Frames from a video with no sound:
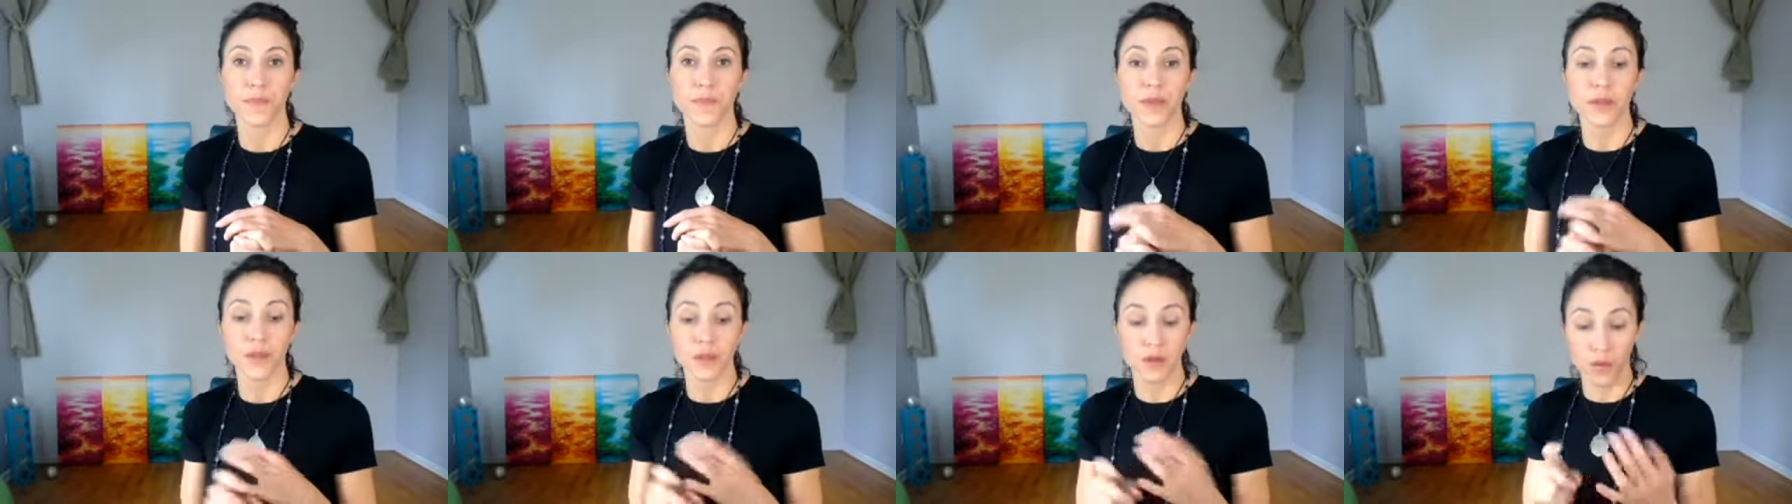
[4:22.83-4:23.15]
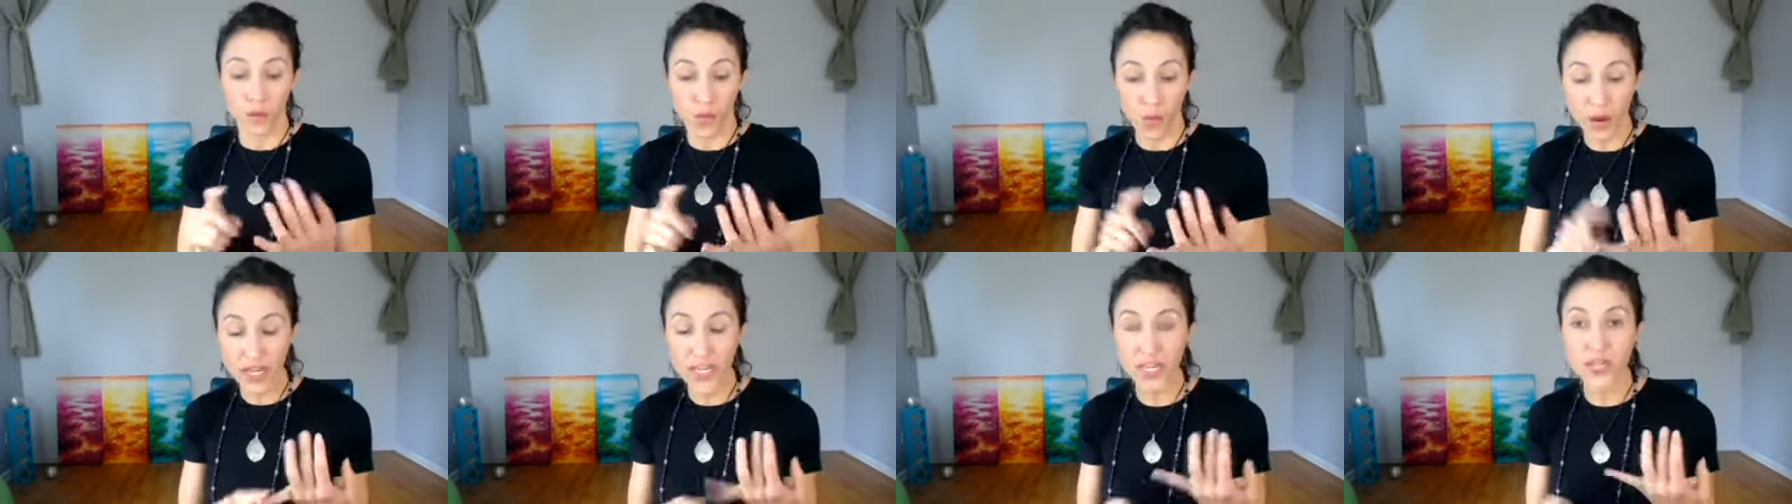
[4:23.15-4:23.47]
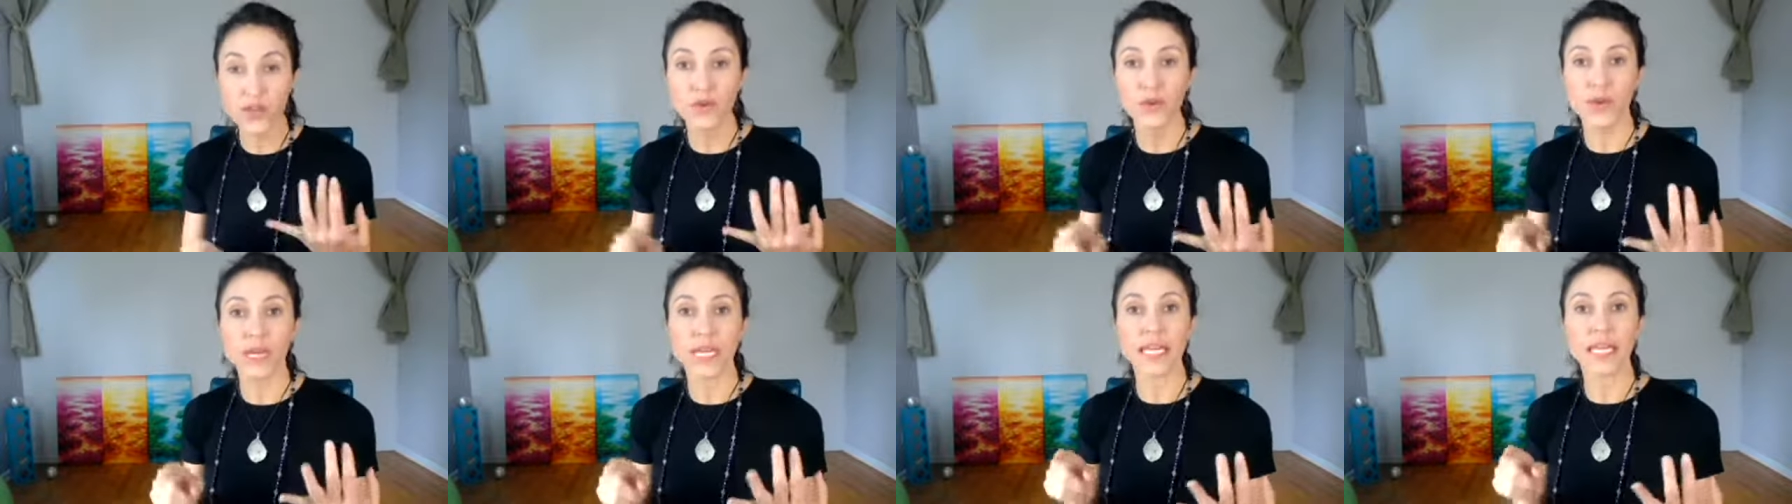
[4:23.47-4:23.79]
What
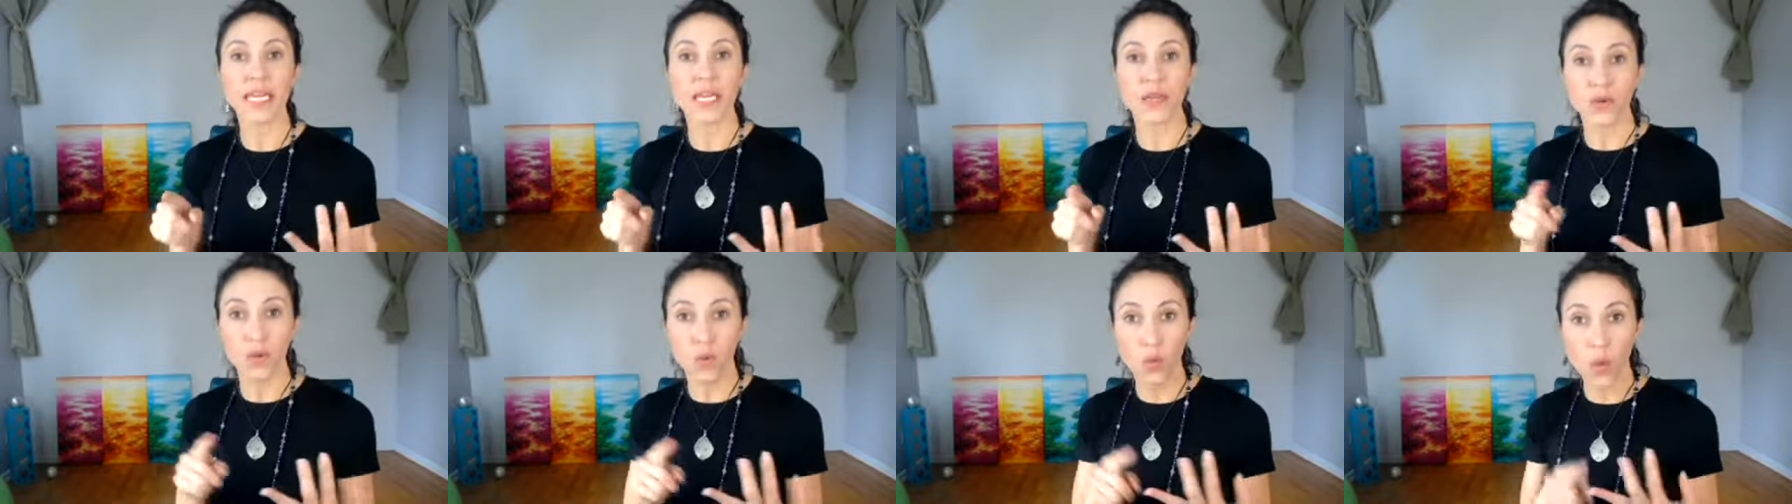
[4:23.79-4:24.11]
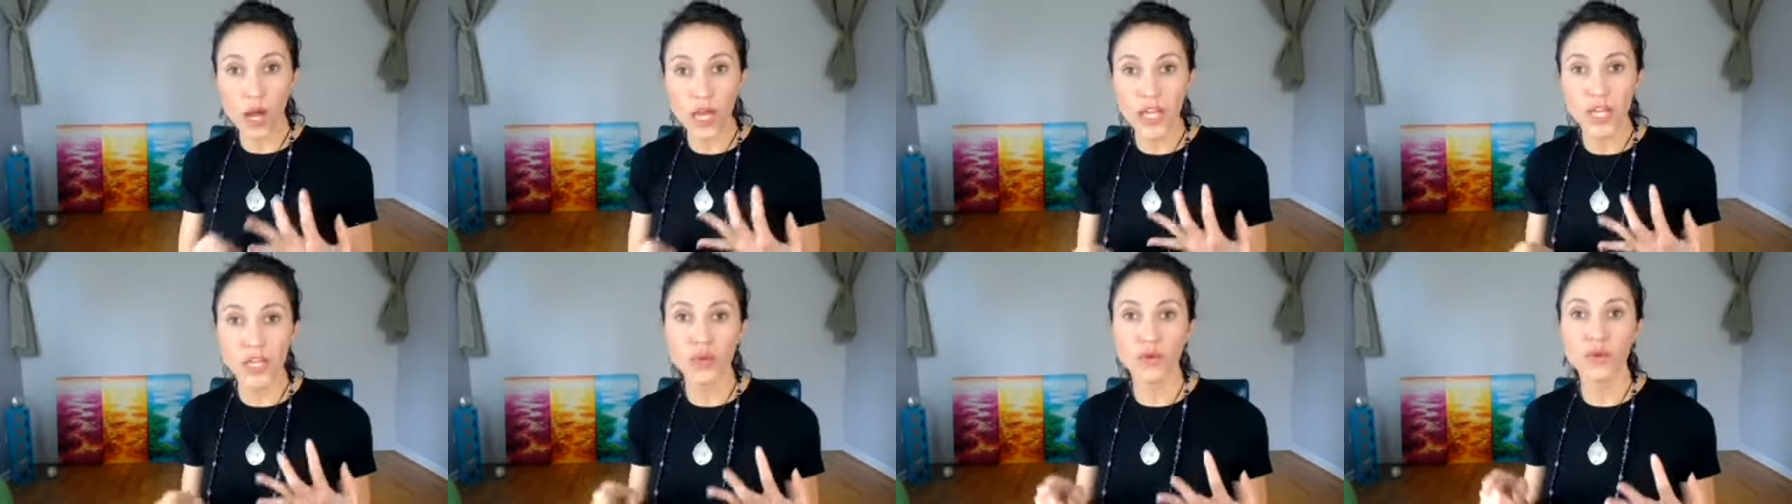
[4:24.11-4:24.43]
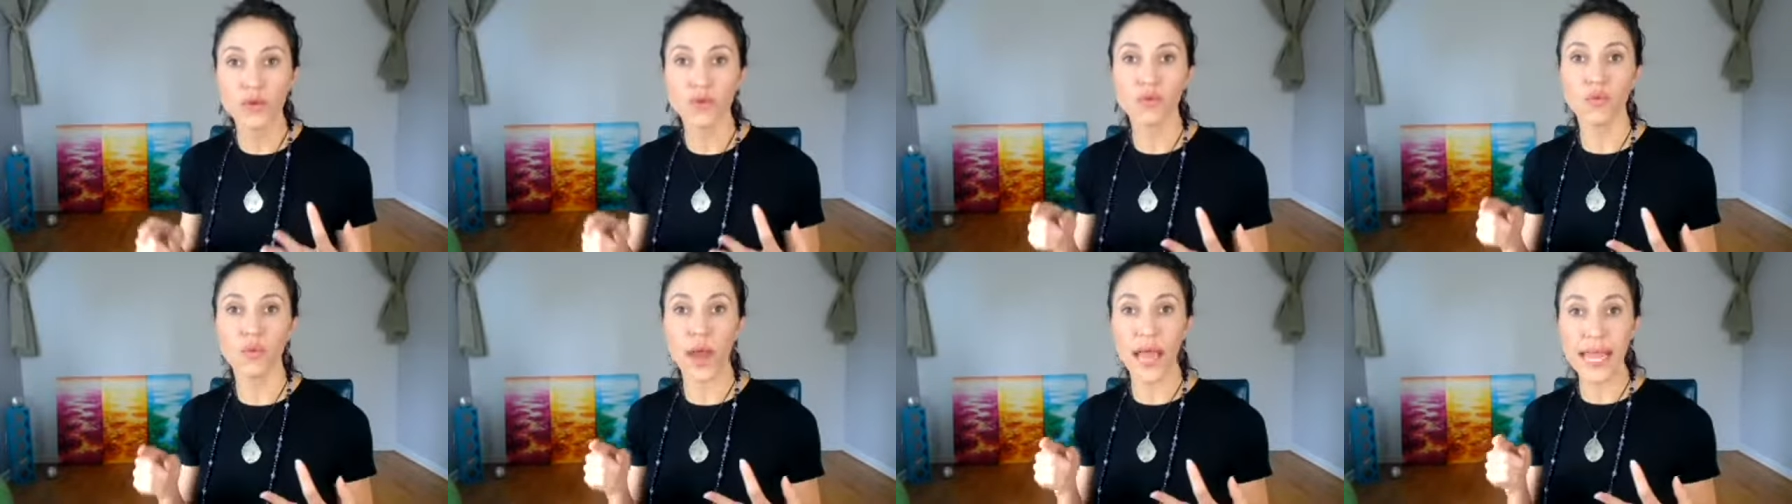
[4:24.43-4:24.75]
you eat, what you
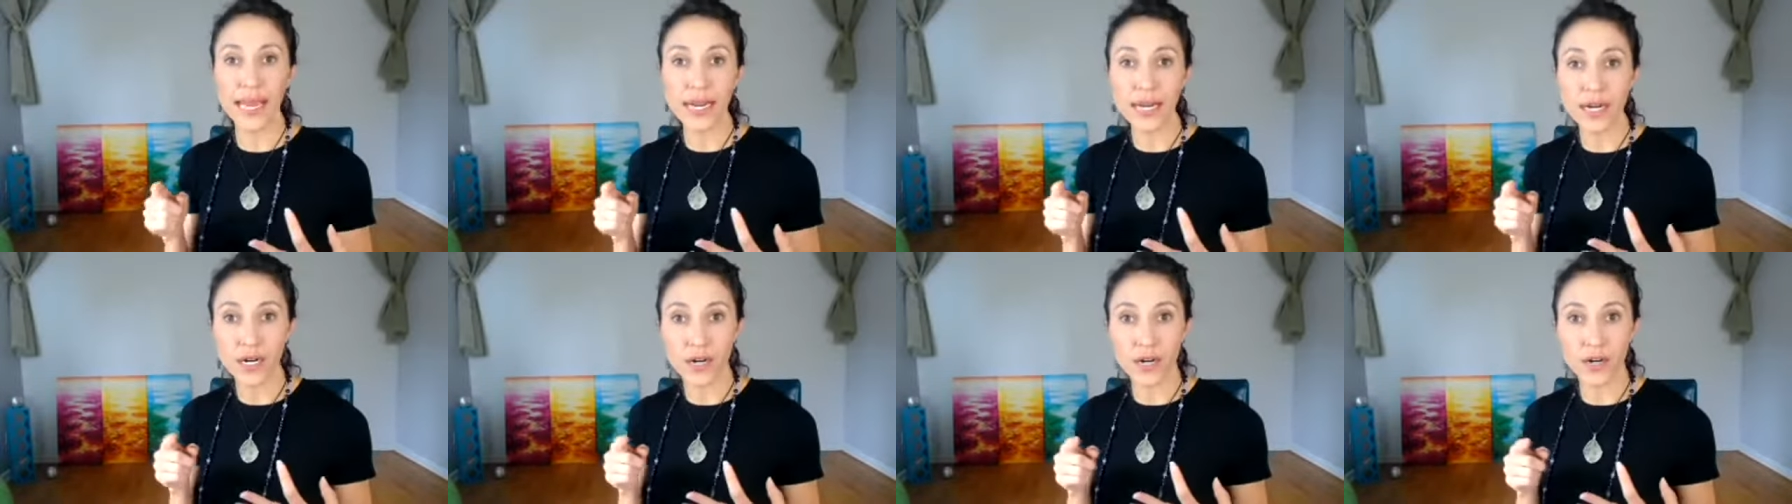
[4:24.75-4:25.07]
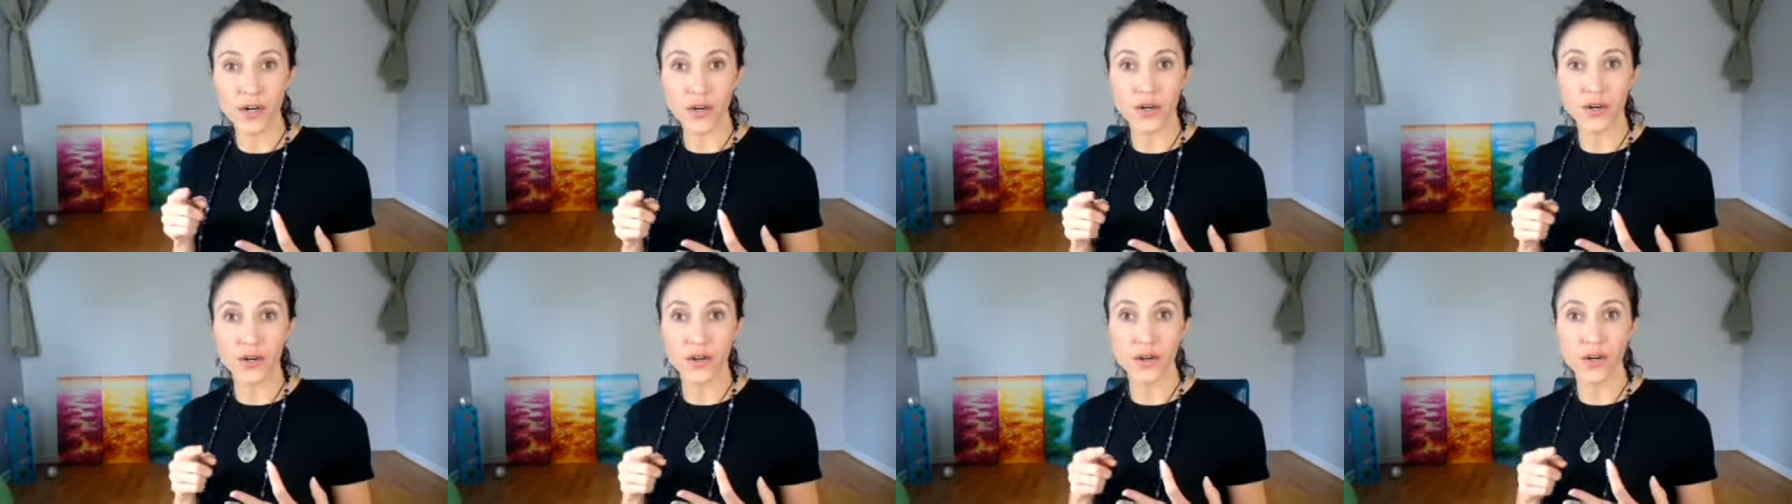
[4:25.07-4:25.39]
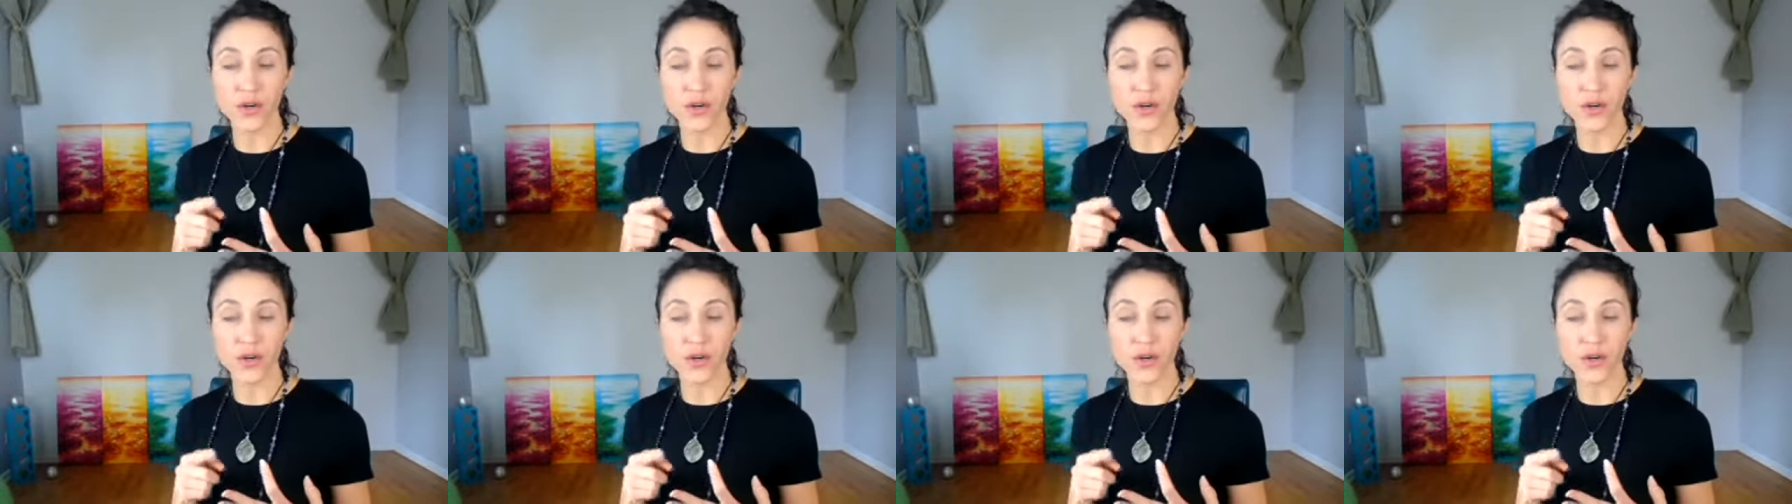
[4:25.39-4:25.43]
wear,